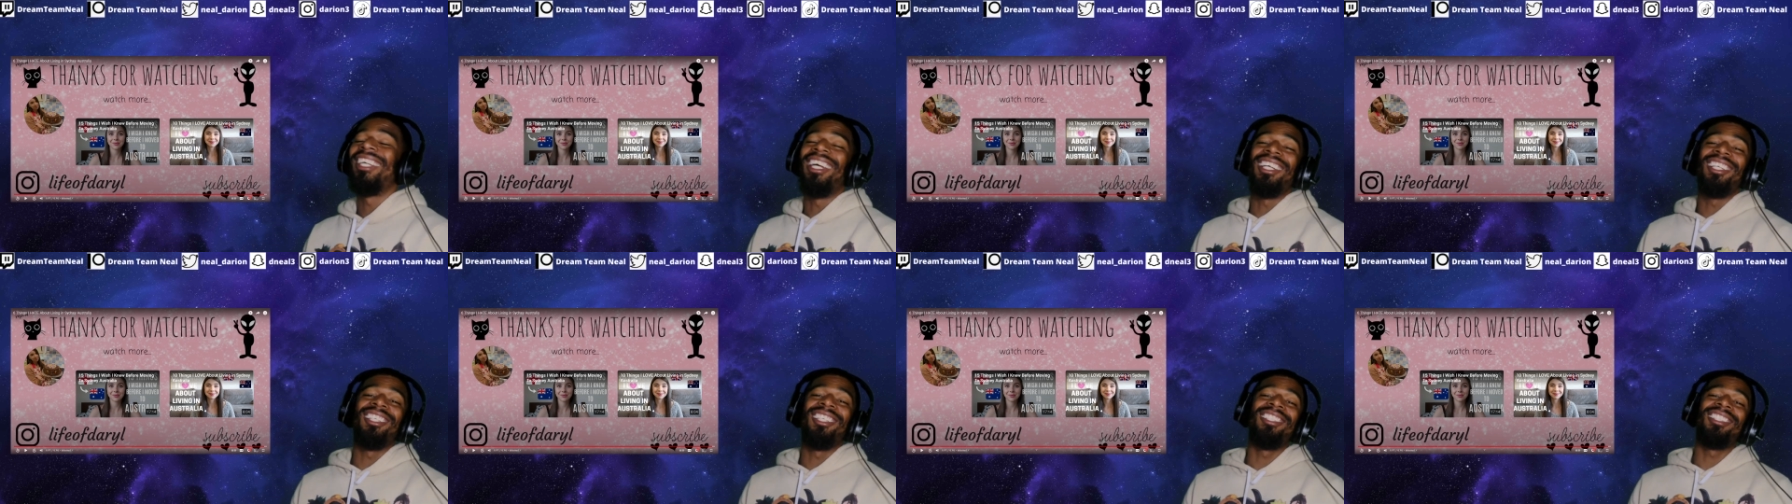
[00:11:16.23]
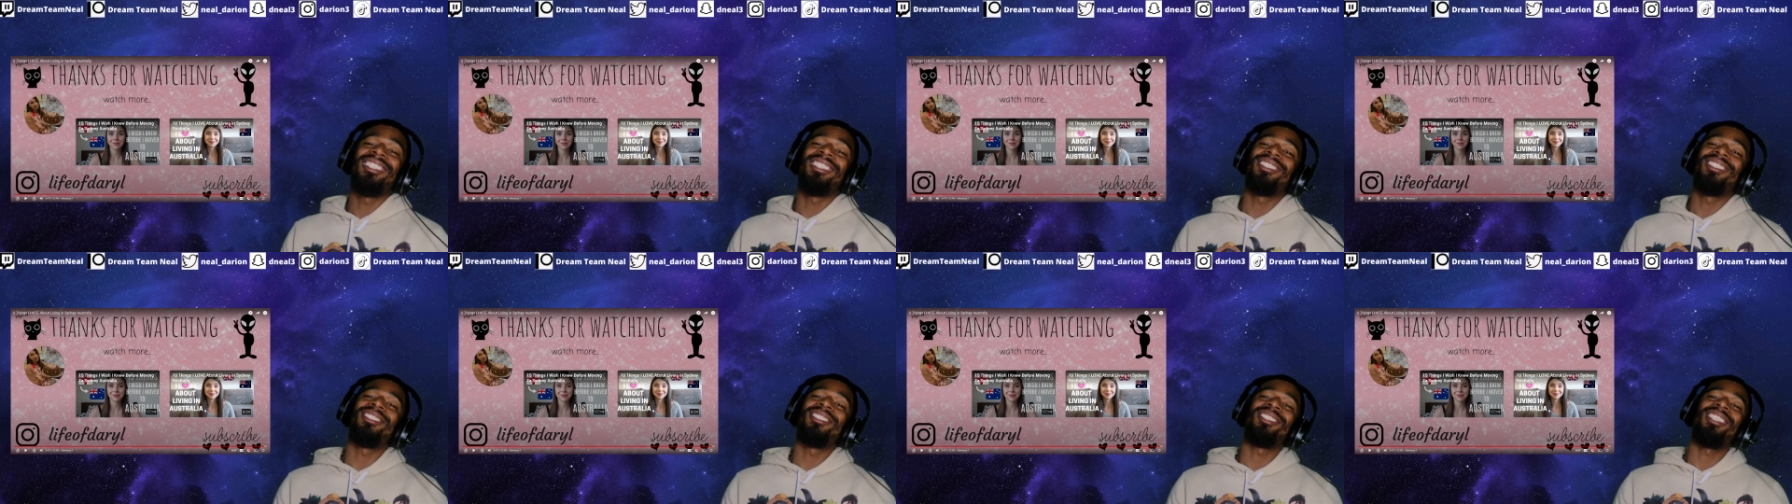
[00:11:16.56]
You can
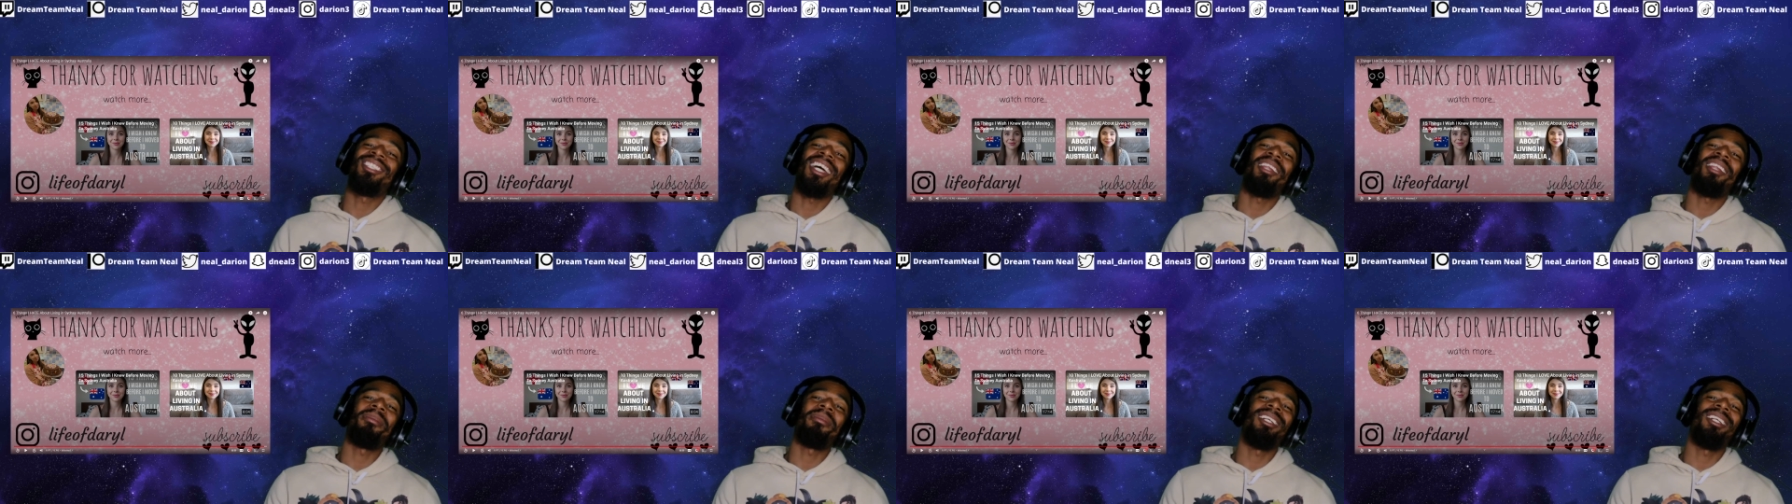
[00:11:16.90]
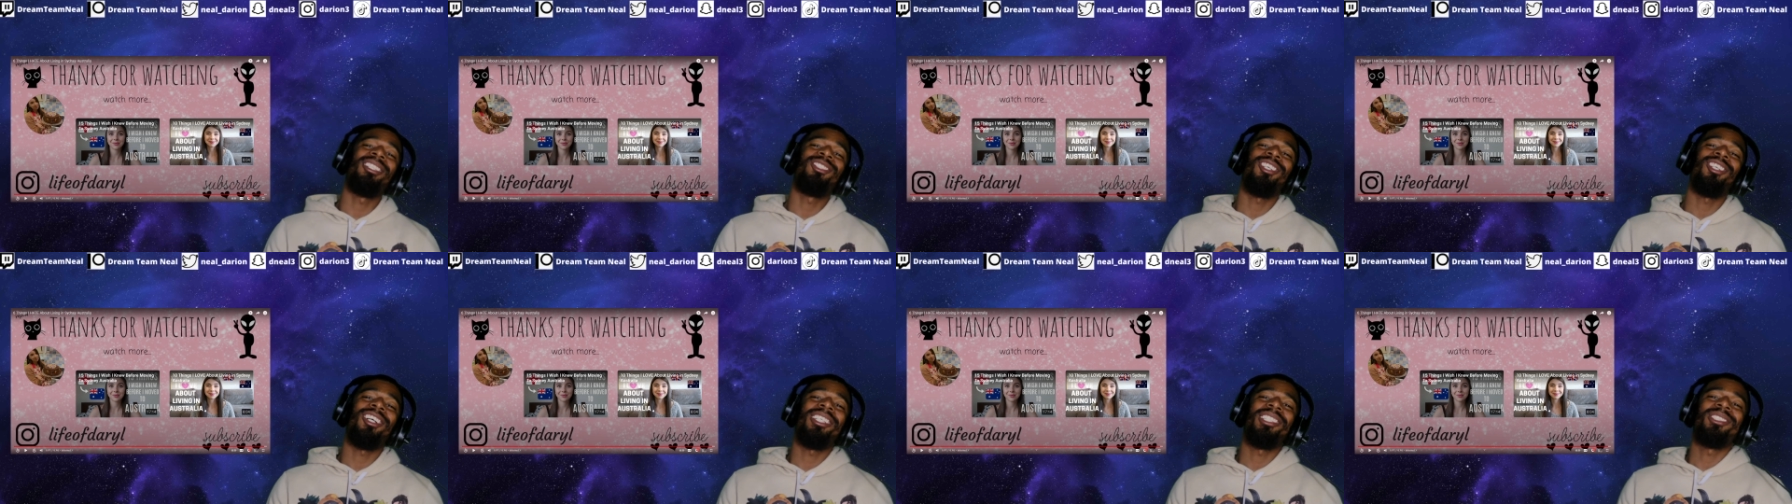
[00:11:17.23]
subscribe to
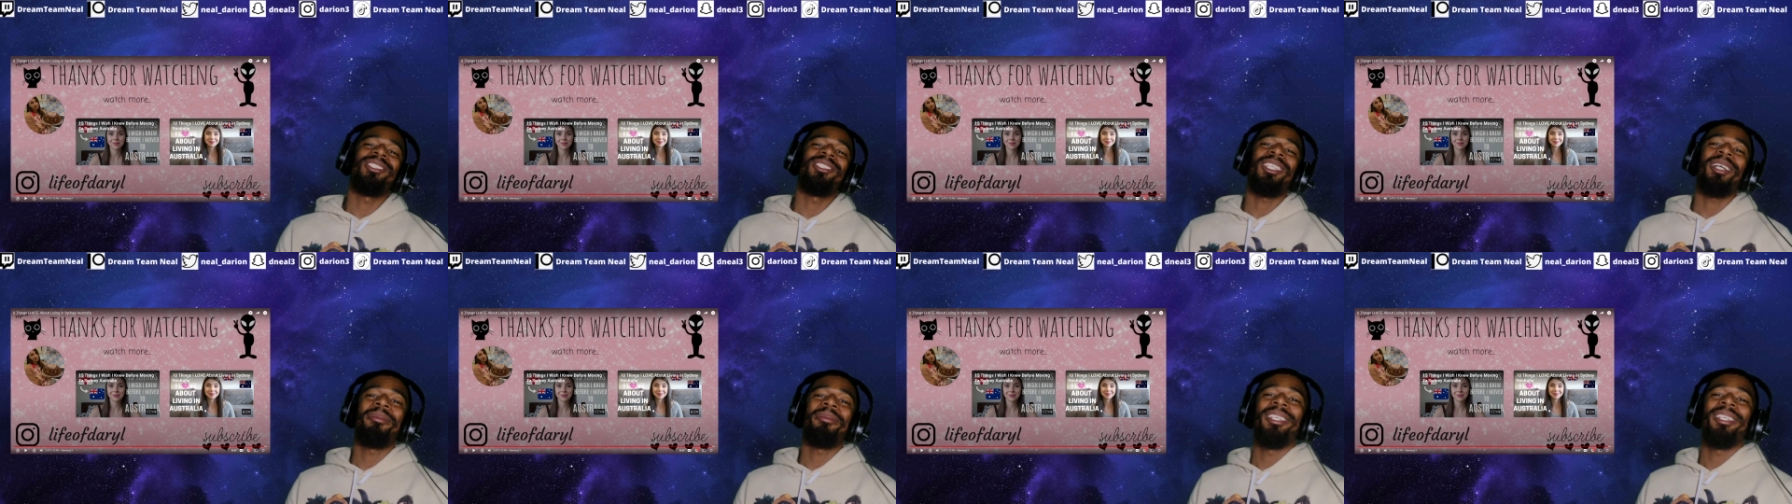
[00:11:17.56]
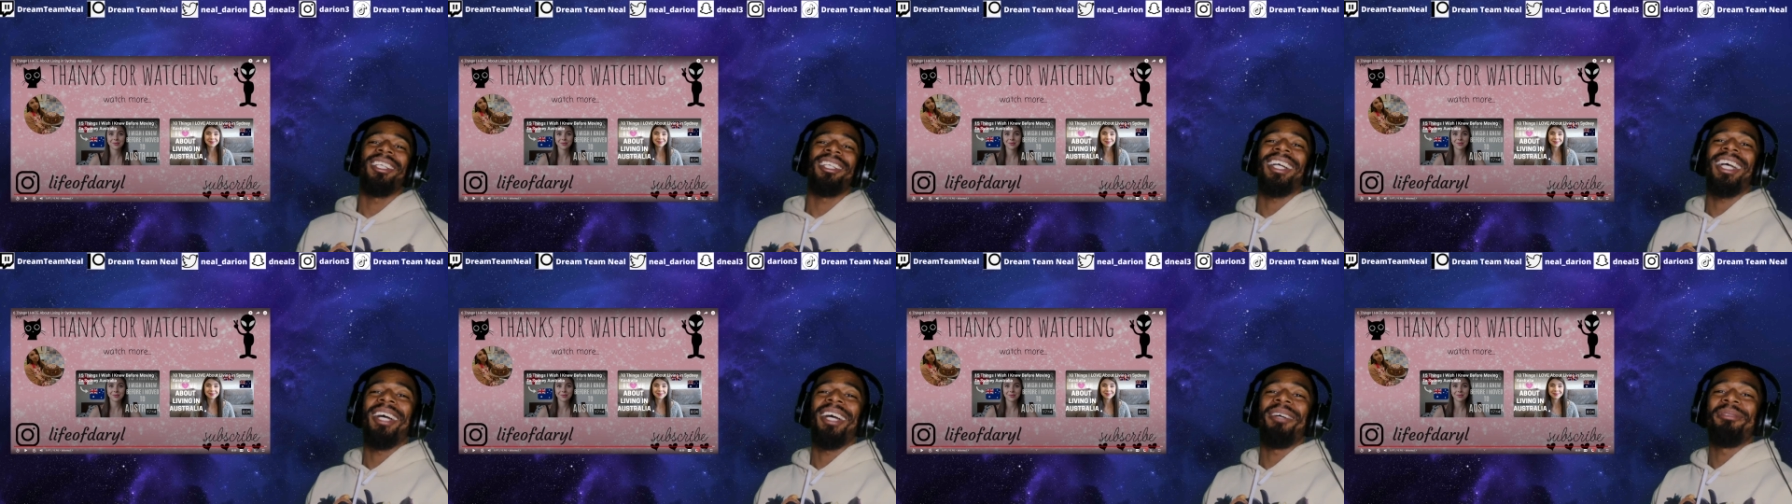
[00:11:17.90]
Patreon or drop it in
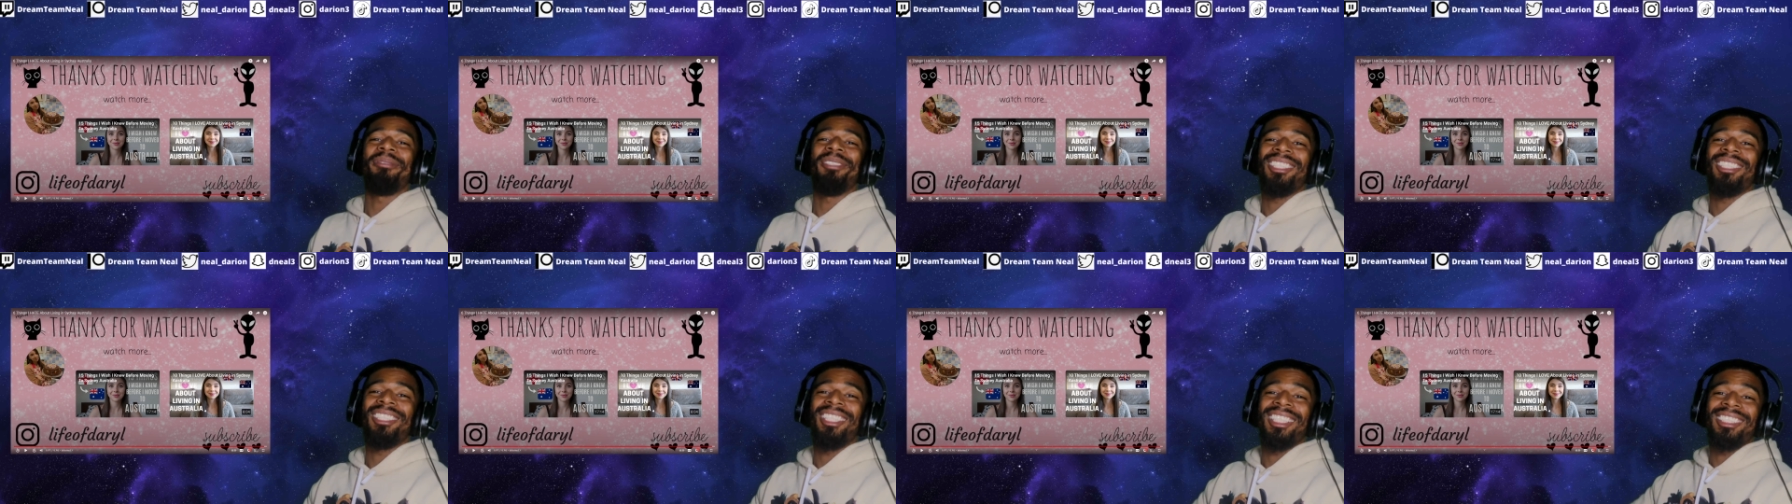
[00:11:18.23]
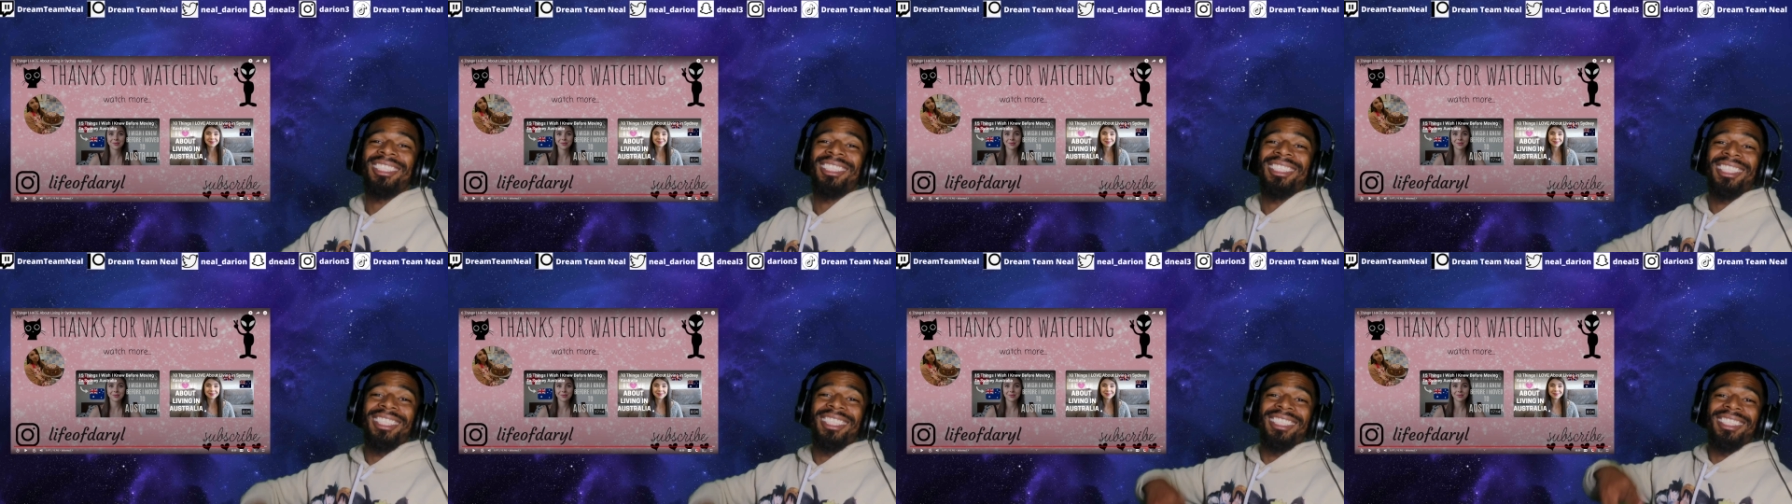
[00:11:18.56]
the comment
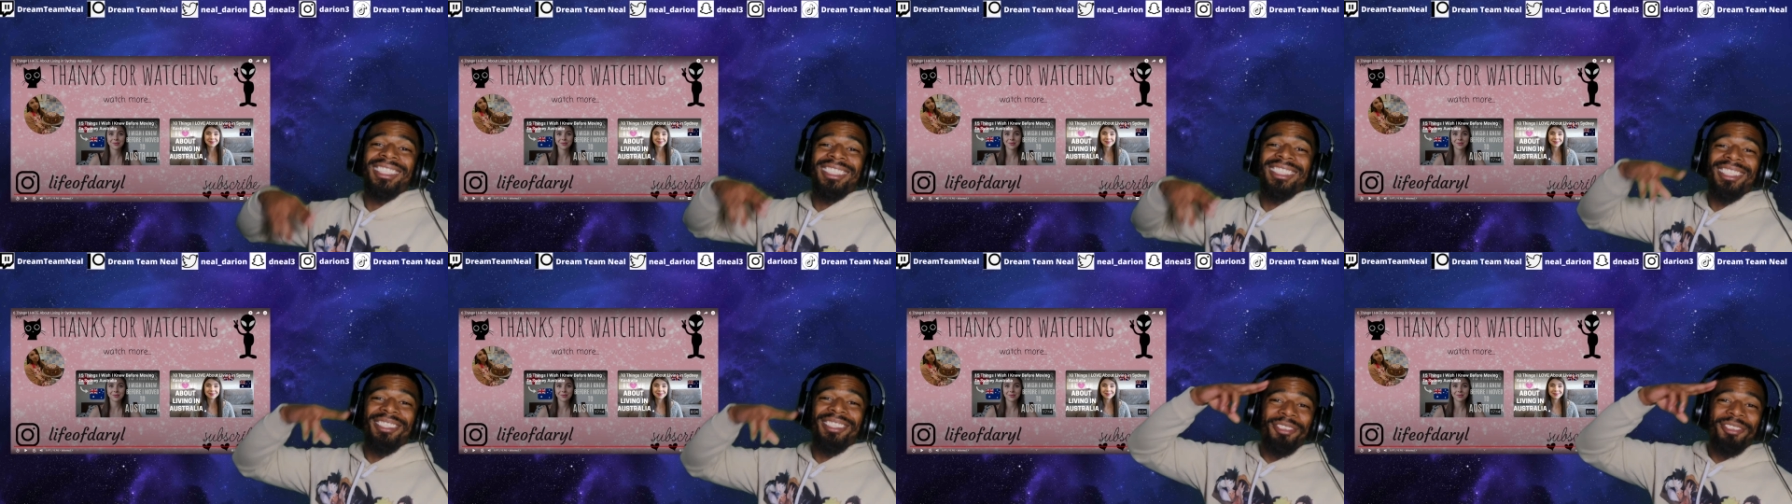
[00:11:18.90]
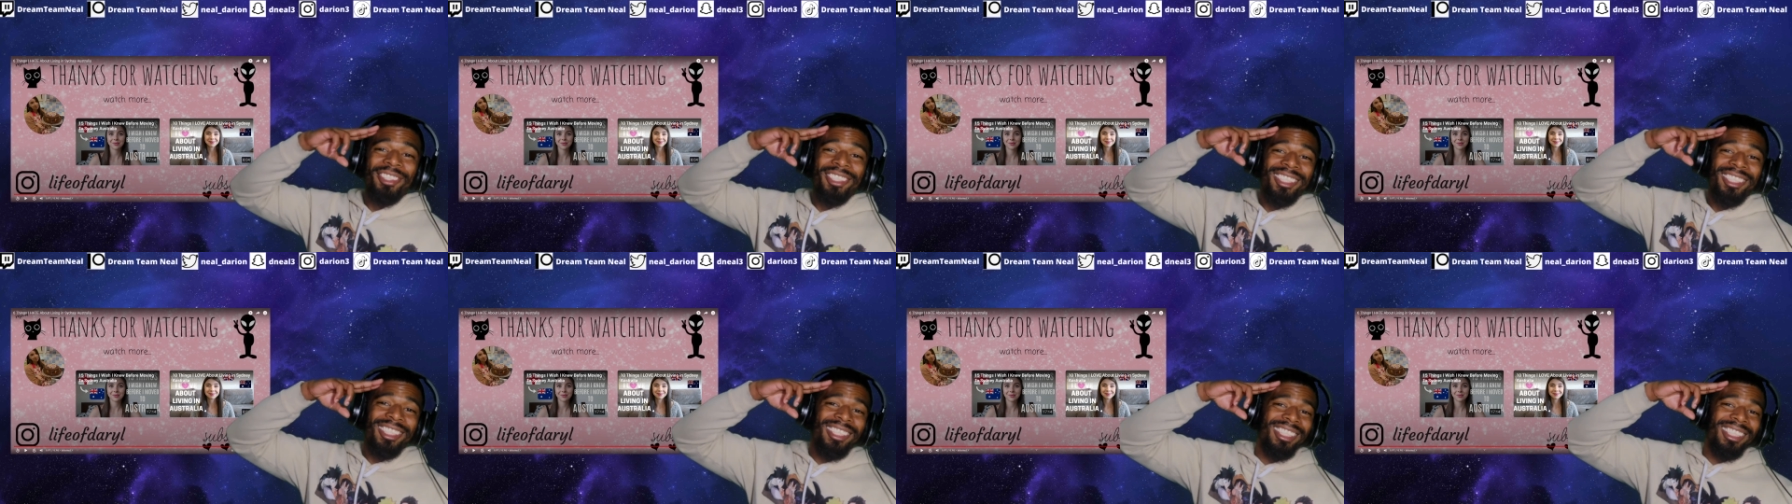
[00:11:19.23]
section. It's your
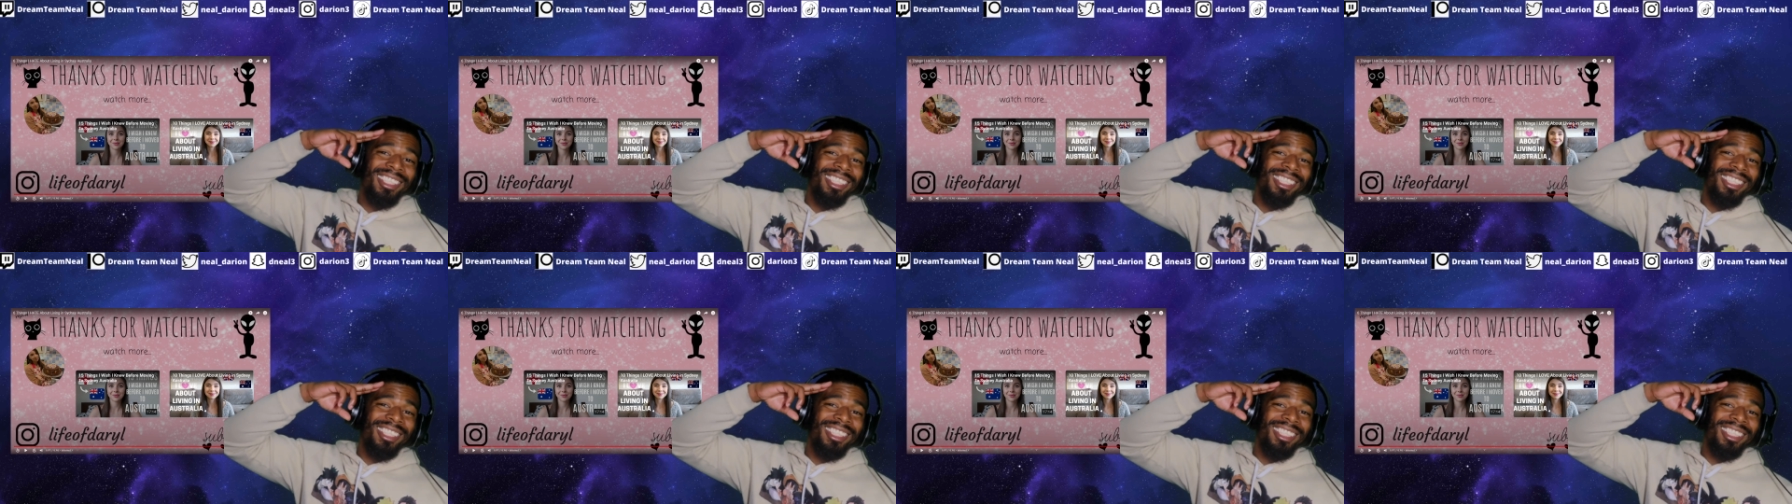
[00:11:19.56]
boy D.